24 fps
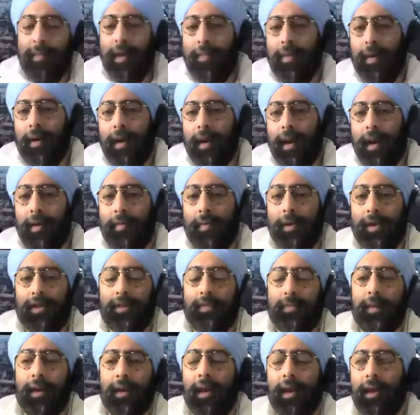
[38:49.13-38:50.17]
about how much
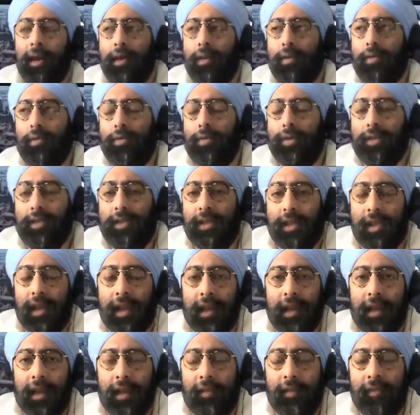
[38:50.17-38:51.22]
money
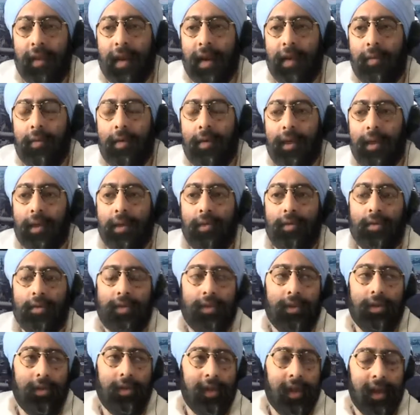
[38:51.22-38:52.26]
like if I were to use
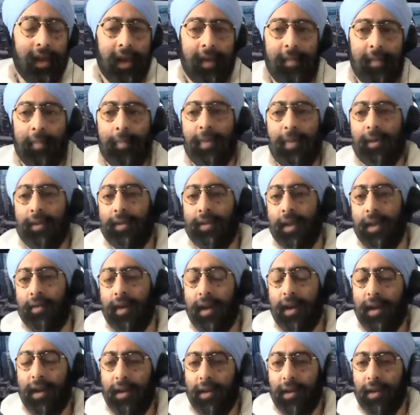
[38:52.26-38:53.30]
your thing, I'm a building,
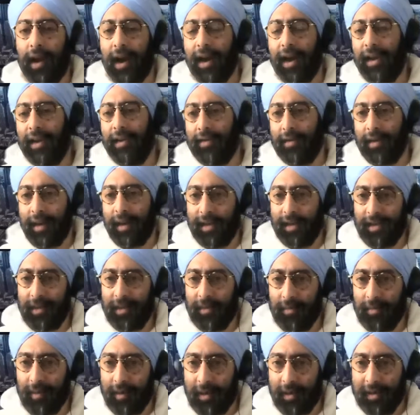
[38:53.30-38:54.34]
right? Your ideal
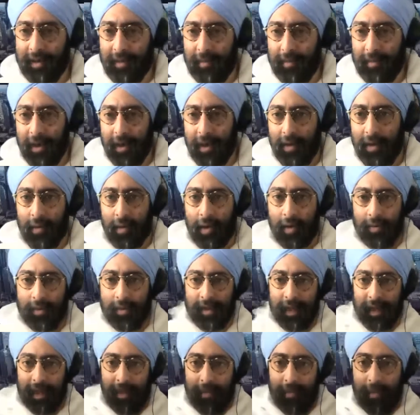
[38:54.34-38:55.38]
customer is somebody who owns
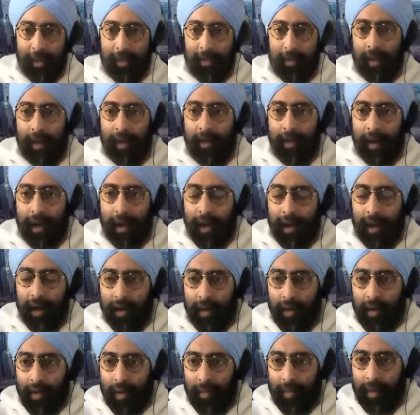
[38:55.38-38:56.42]
like a building, right? A
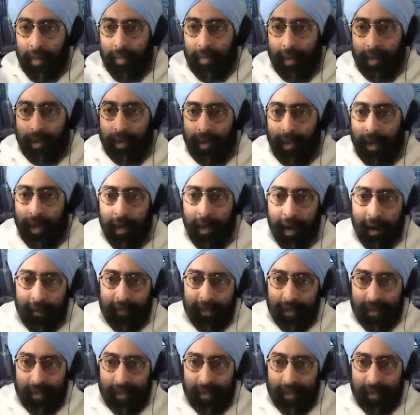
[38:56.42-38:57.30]
corporate building, an office